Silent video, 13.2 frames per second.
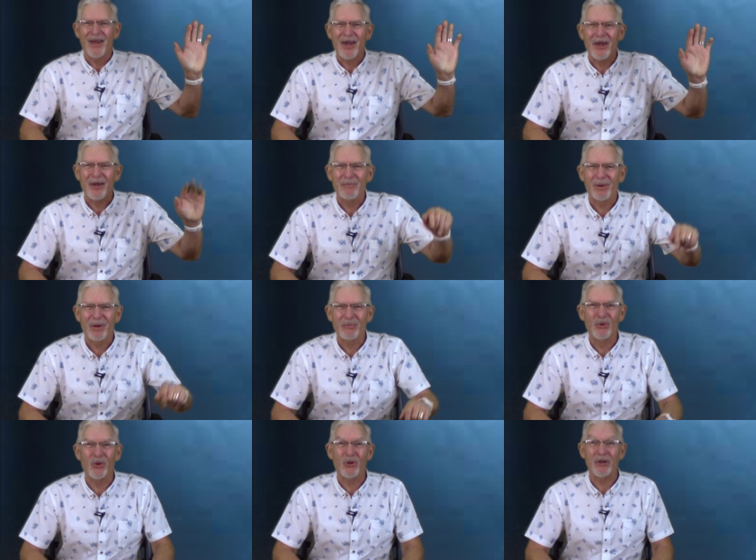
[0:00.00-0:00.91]
Hey, Bob
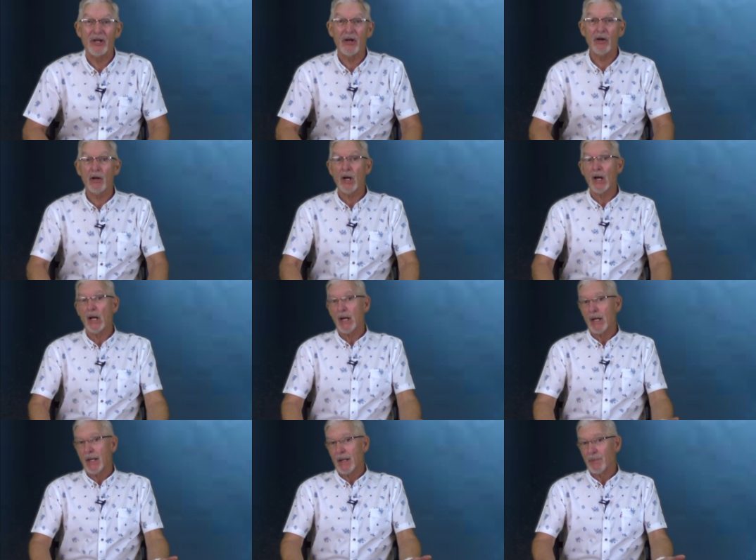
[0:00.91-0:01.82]
Nolan here,
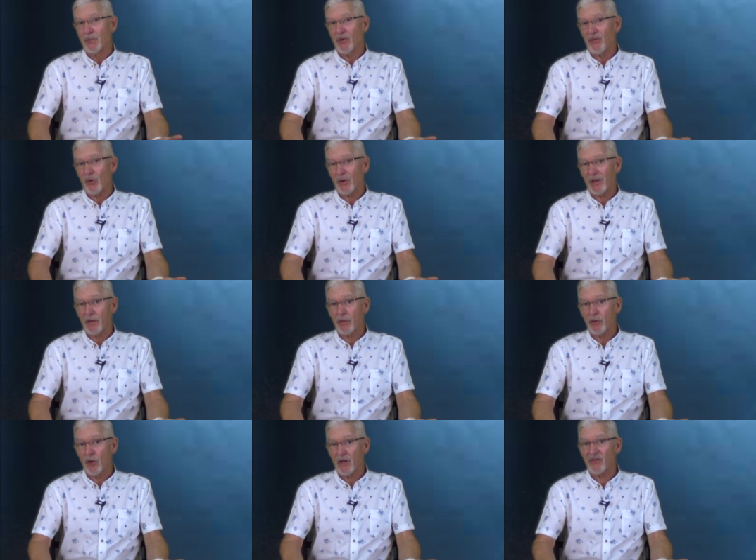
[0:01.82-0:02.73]
provoking
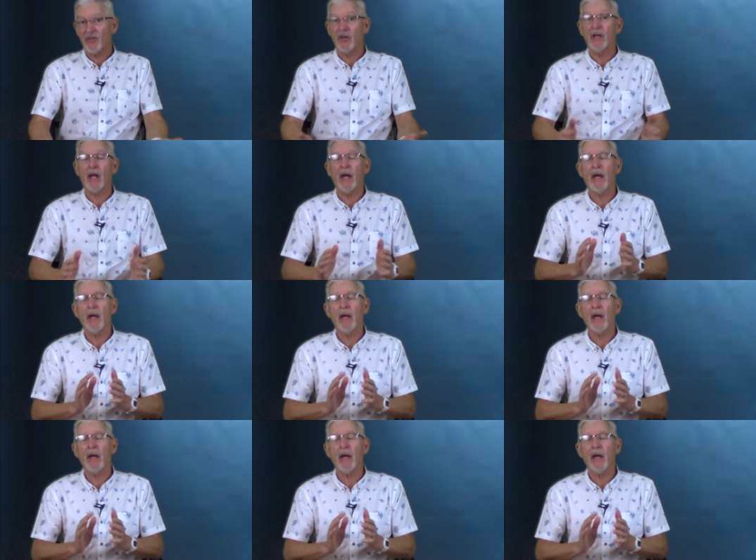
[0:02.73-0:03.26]
thoughts and